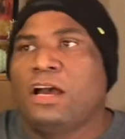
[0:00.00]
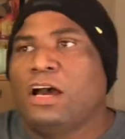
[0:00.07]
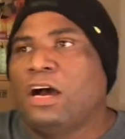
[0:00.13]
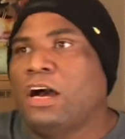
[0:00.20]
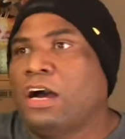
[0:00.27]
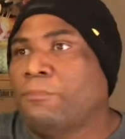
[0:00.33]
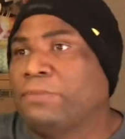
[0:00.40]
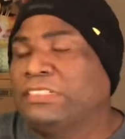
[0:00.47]

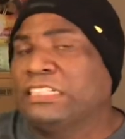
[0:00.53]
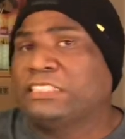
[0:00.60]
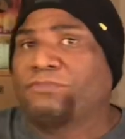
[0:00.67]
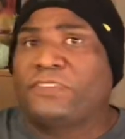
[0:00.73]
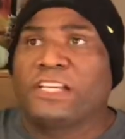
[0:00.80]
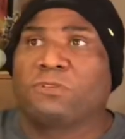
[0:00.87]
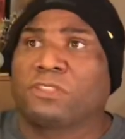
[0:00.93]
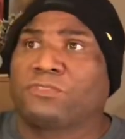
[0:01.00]
But this
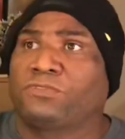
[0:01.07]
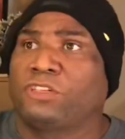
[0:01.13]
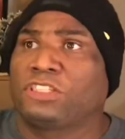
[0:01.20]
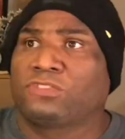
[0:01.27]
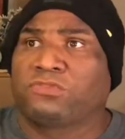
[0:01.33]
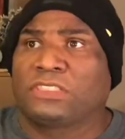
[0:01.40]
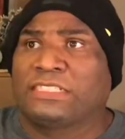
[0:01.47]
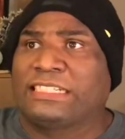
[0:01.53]
figure was
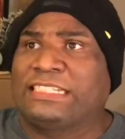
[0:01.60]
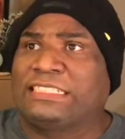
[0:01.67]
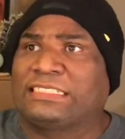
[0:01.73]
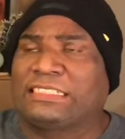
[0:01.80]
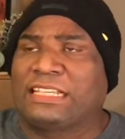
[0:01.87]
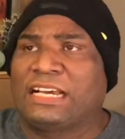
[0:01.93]
first released,